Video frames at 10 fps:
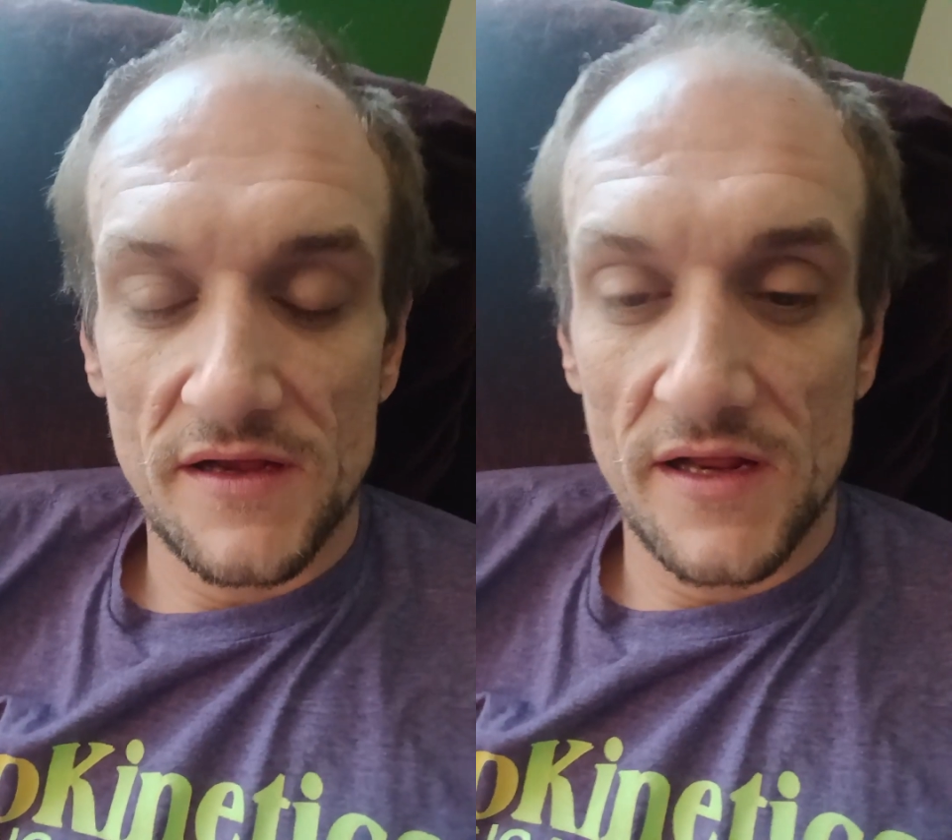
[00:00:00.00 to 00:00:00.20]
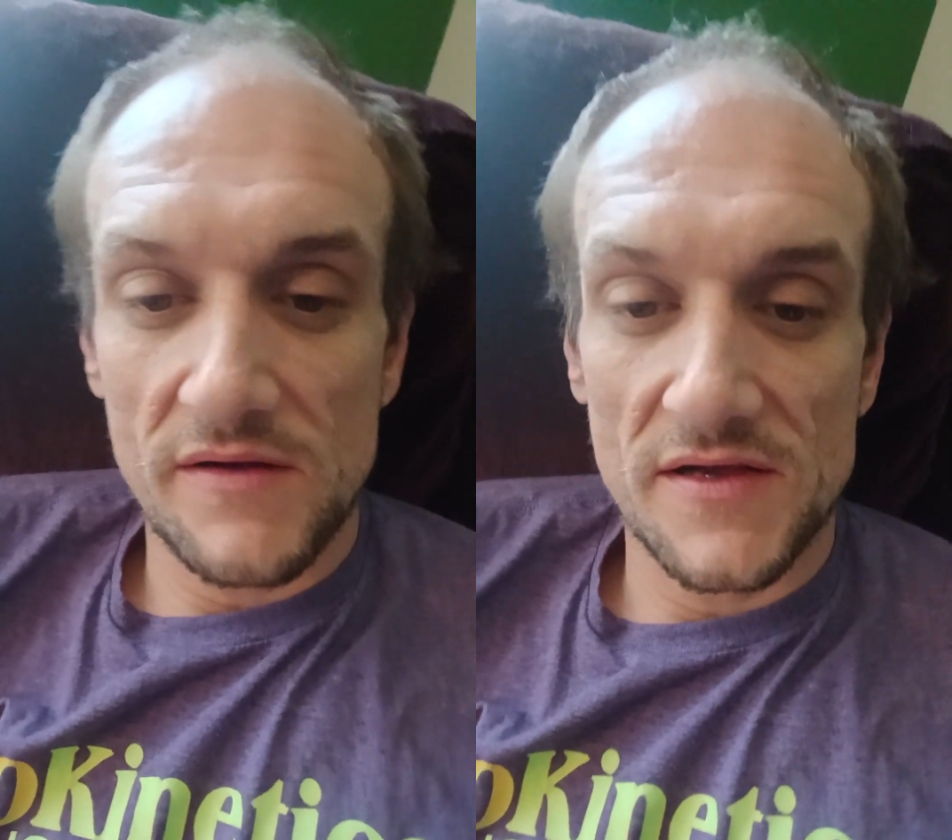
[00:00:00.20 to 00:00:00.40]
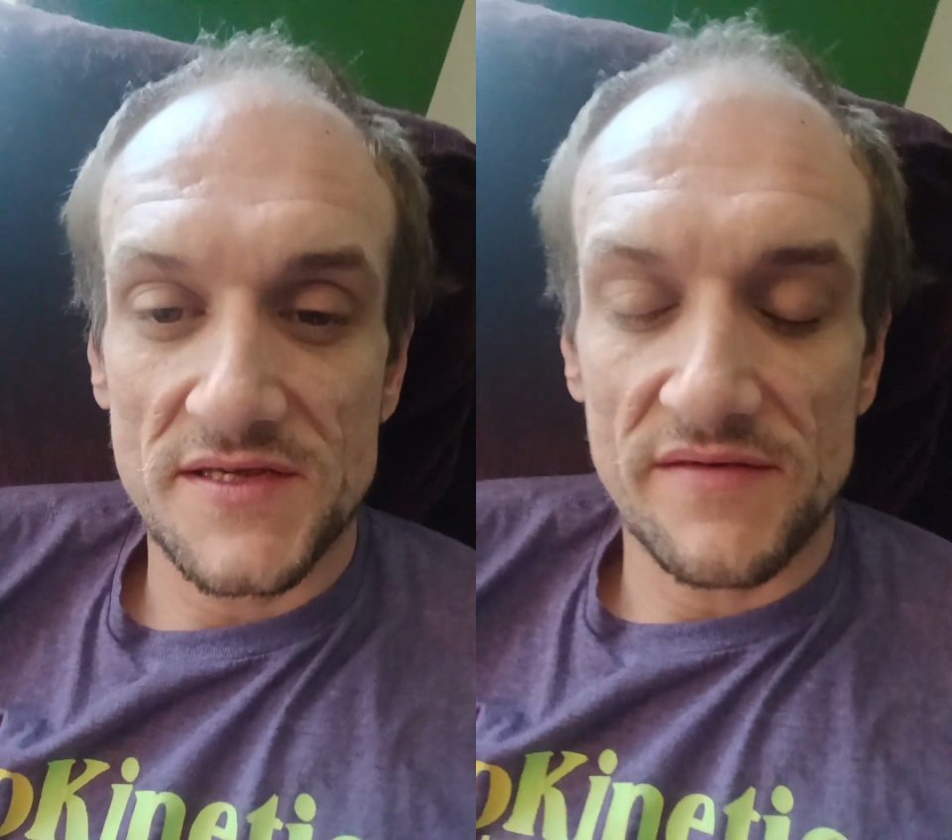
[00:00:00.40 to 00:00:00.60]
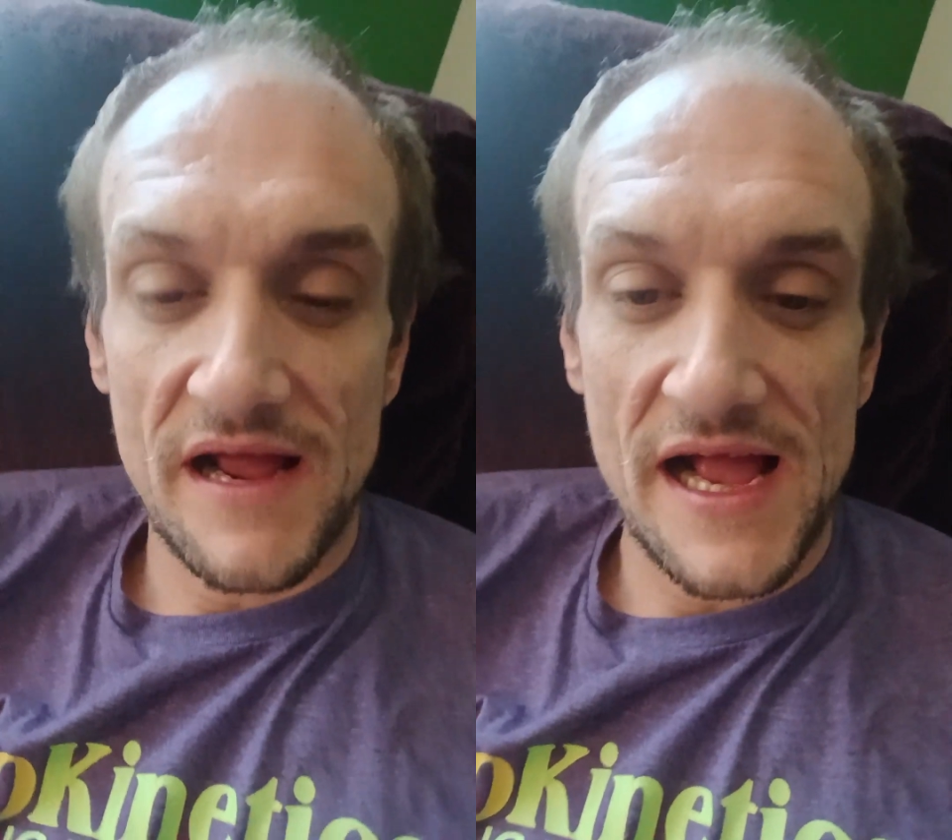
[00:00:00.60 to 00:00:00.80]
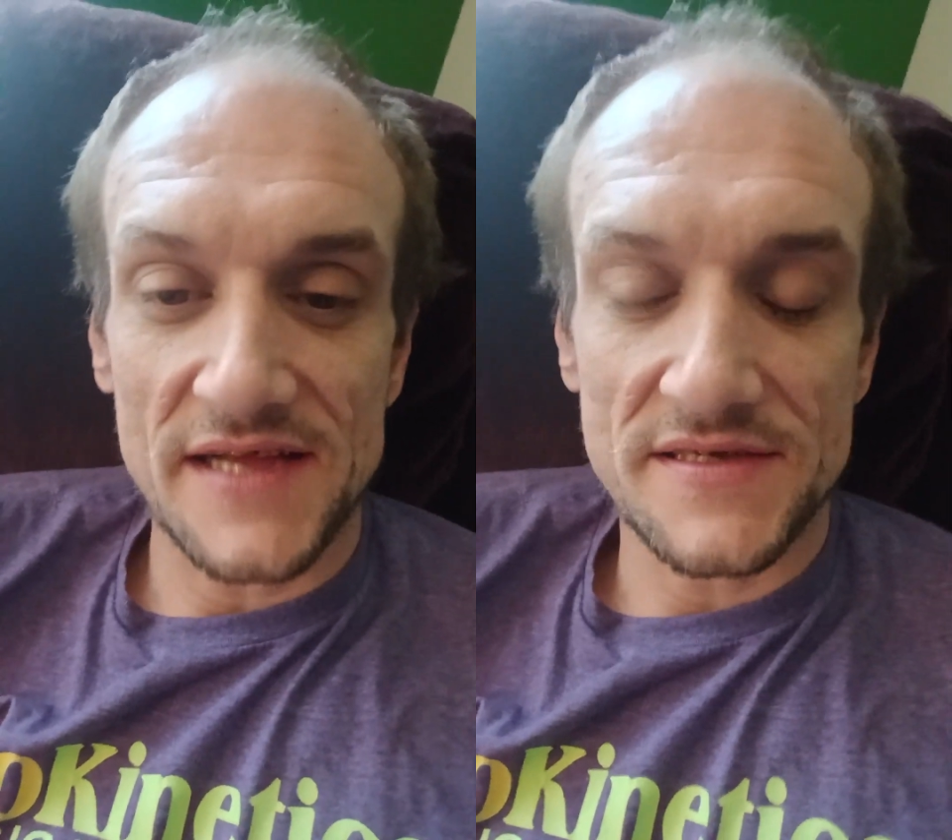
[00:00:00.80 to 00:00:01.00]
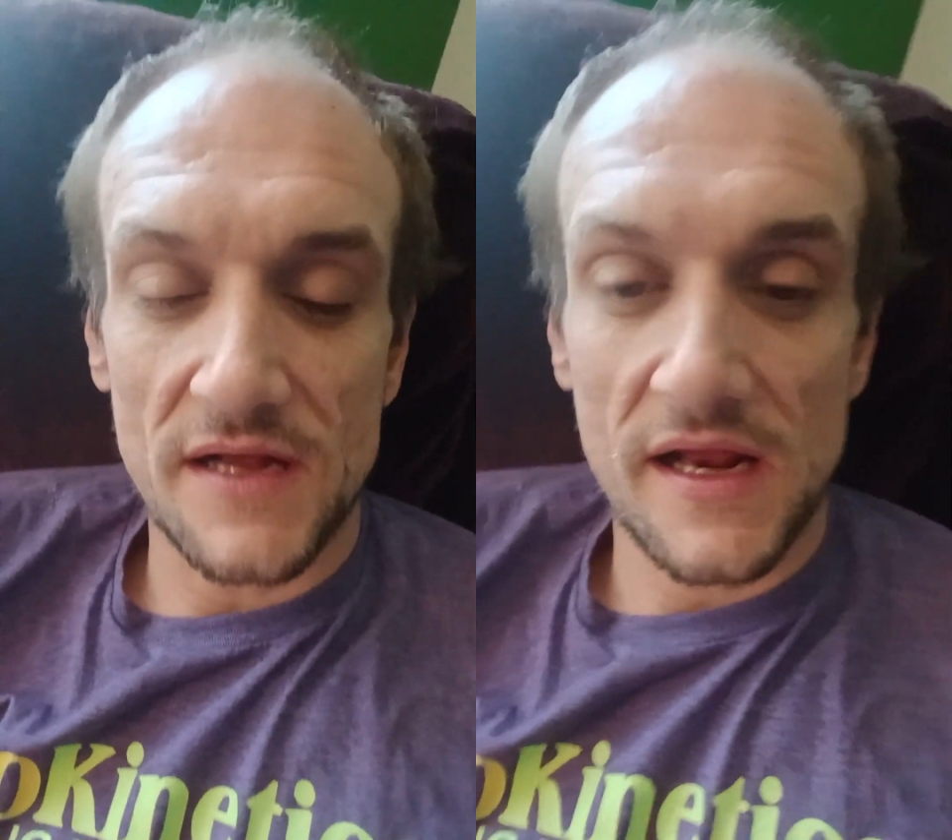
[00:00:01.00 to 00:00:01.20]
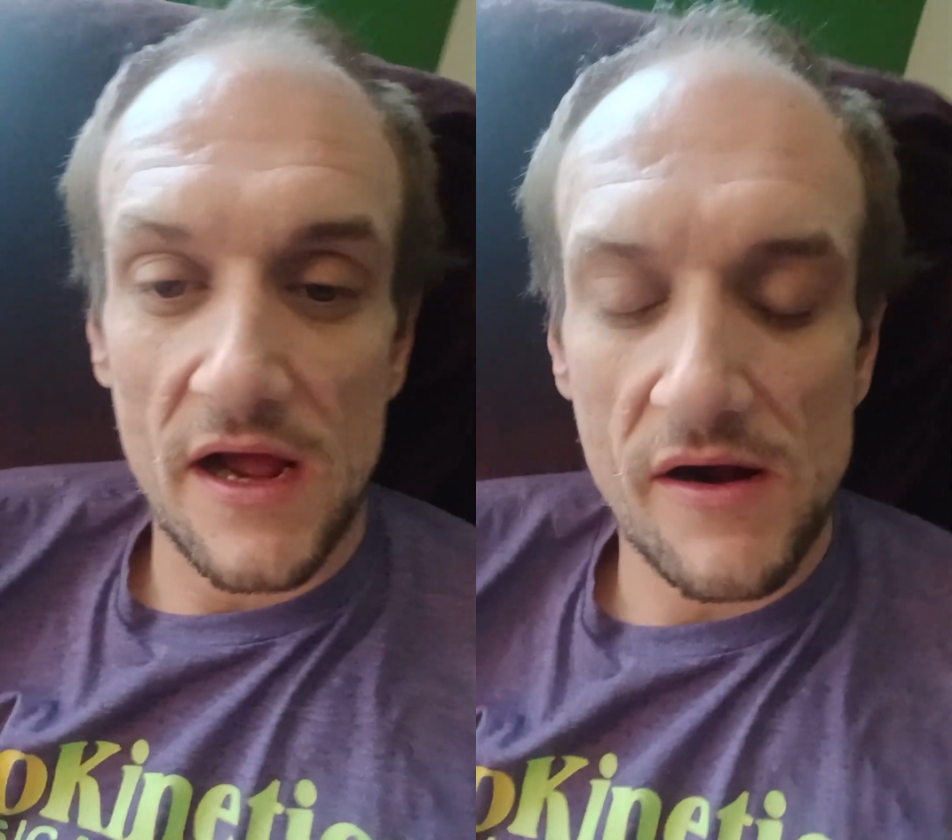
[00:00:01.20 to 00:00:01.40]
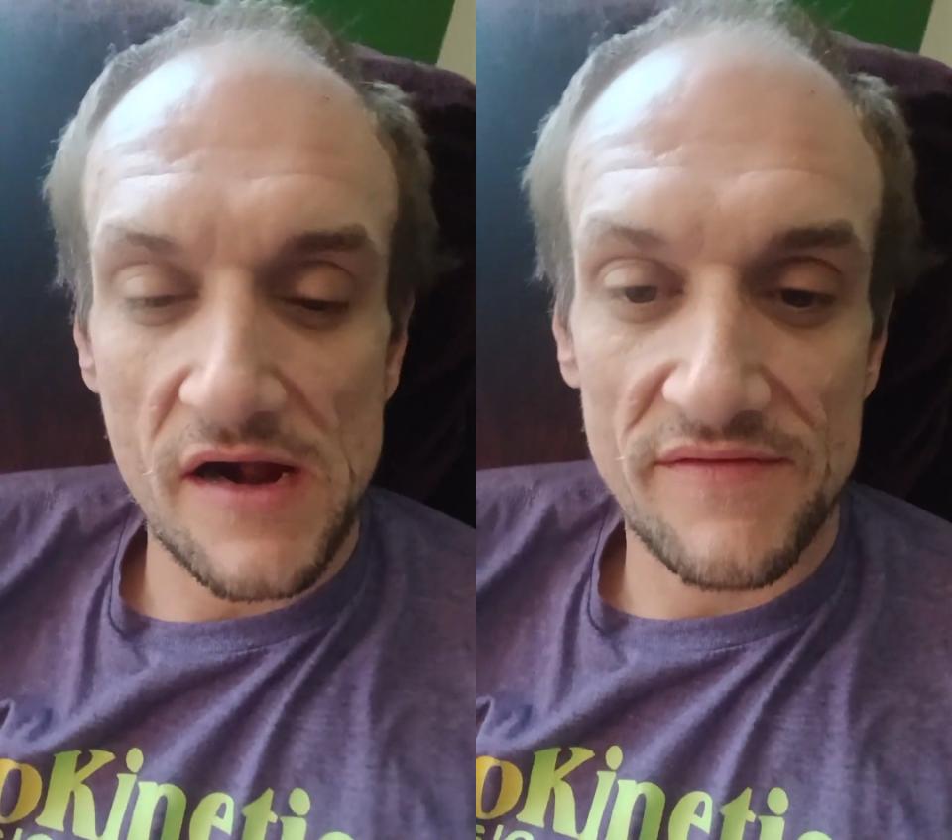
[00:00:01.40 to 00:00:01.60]
anyone else ever has in
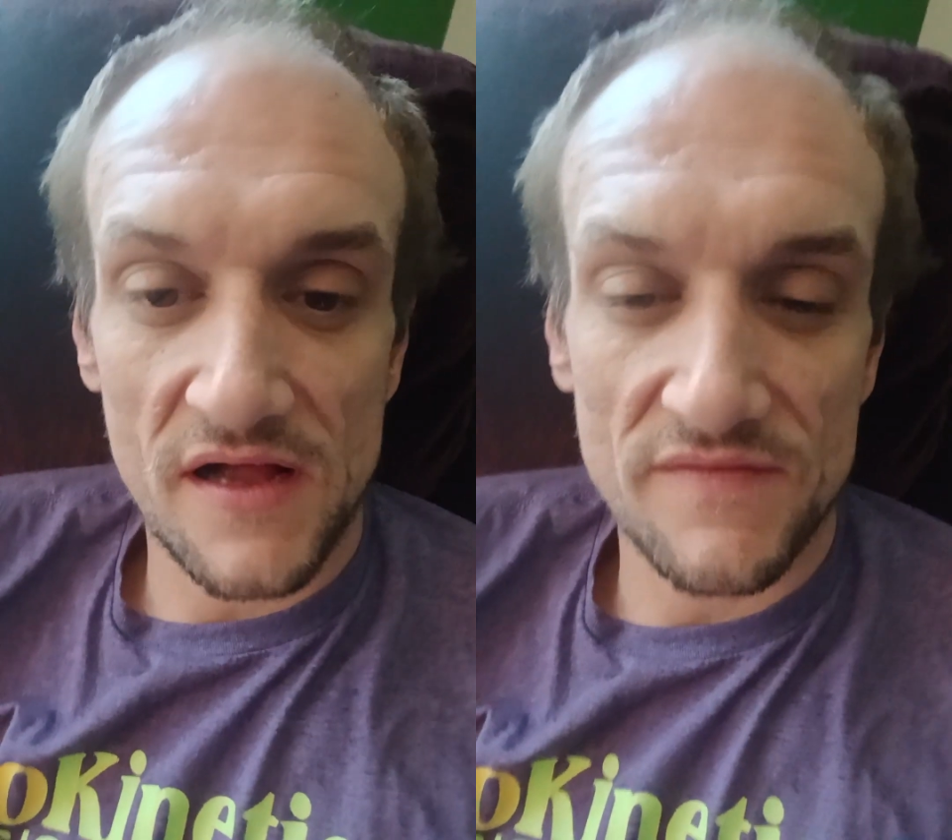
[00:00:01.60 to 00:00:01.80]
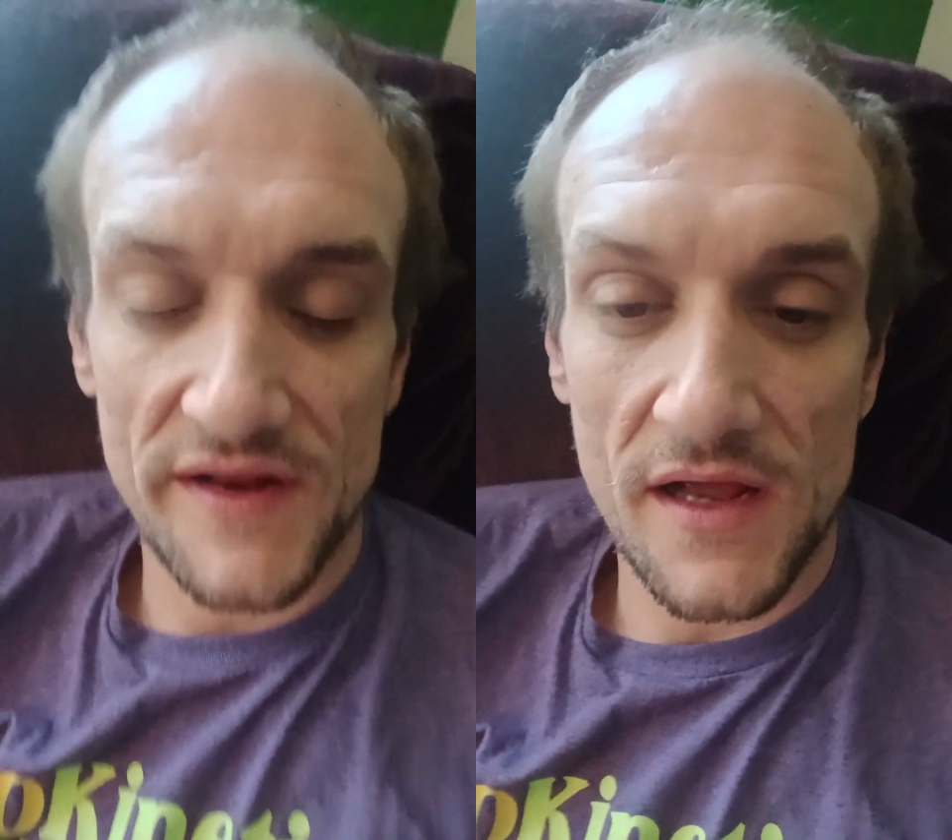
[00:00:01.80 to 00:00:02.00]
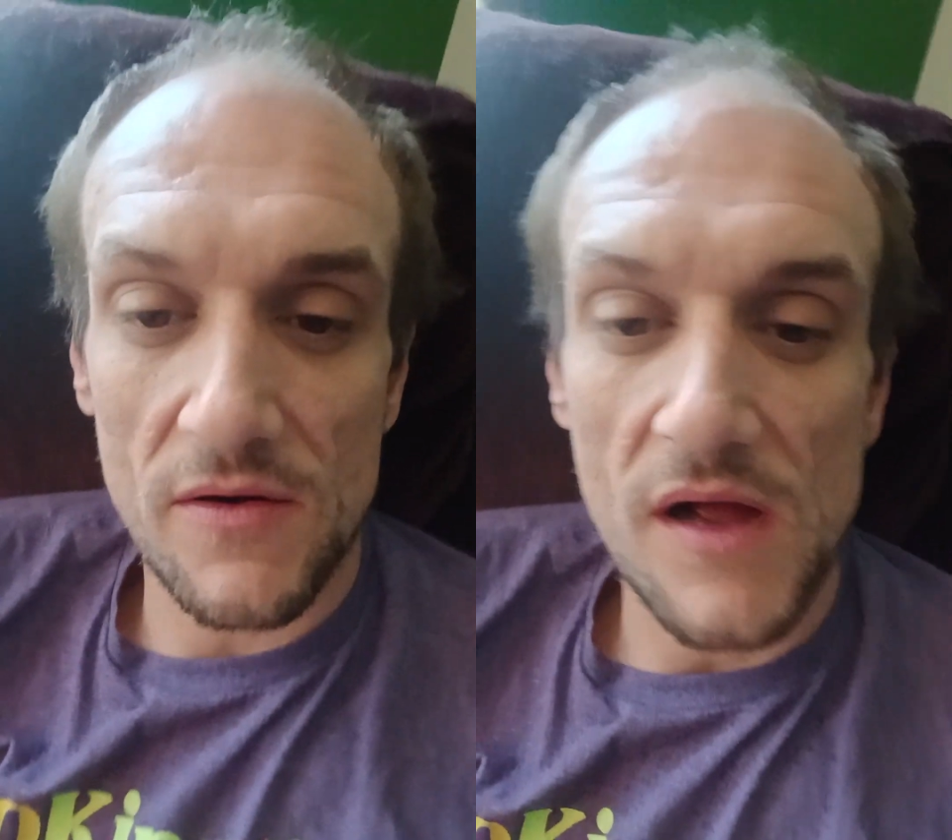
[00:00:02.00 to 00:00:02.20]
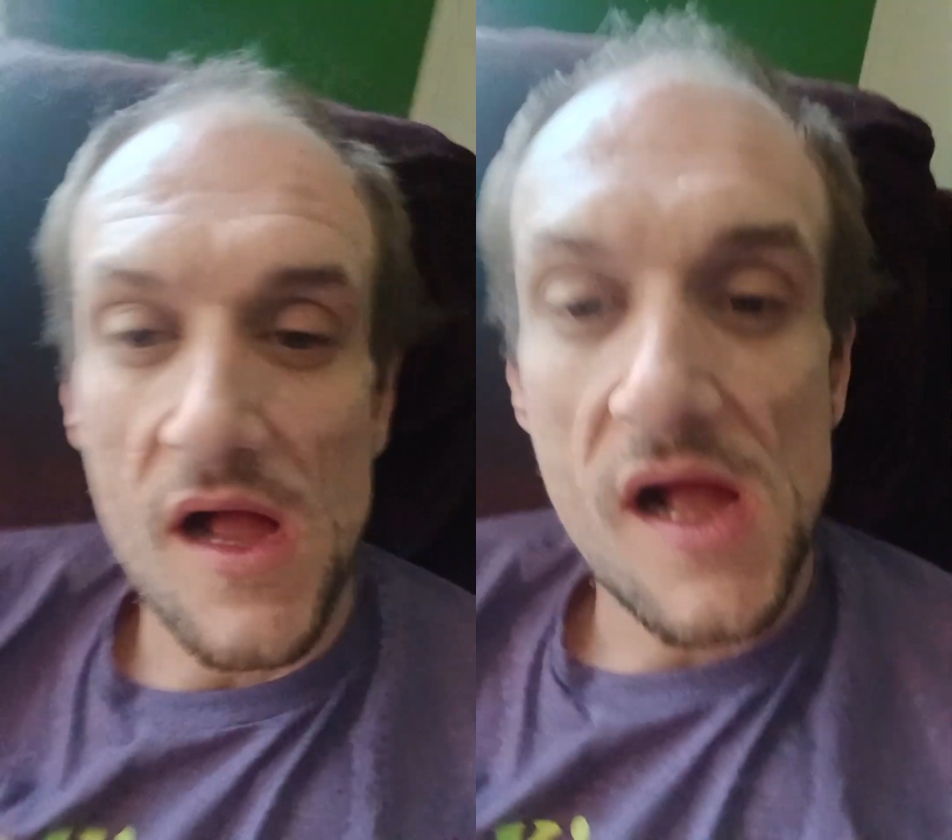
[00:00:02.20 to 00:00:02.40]
our half-long video.